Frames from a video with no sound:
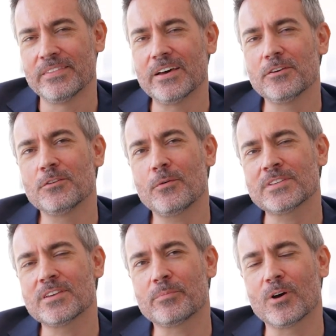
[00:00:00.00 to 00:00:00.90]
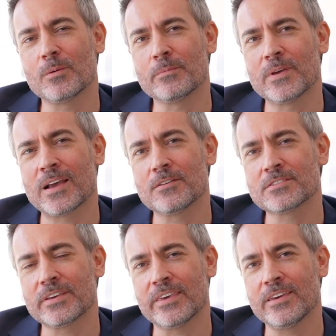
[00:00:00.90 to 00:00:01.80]
Now, you know what's the problem?
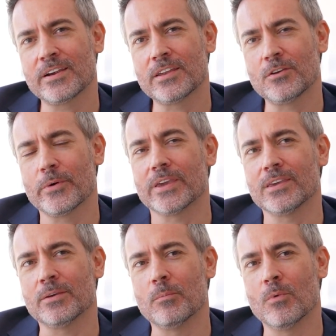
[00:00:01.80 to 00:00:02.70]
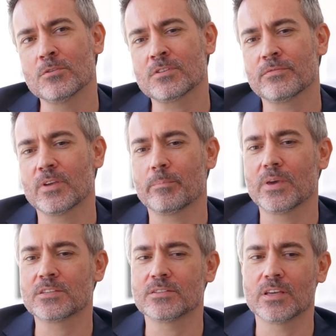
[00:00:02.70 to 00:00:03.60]
Because here in UAE, most of the
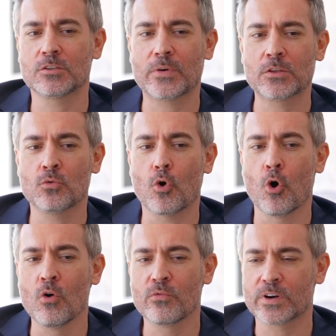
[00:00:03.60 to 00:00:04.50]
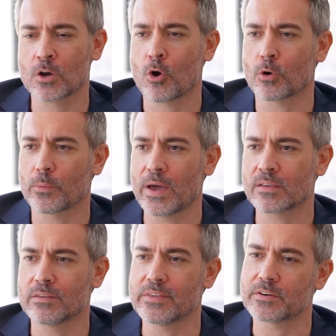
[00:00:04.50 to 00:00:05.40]
patients, they try to
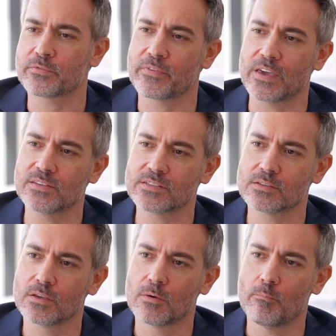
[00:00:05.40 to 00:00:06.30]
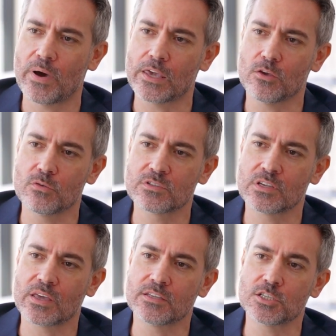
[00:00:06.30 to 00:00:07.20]
overcorrect their face by
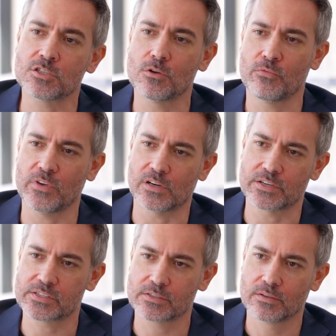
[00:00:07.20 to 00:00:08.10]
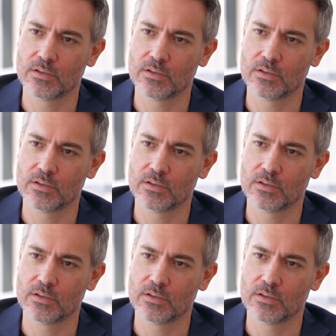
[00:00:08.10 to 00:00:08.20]
using additional fillers,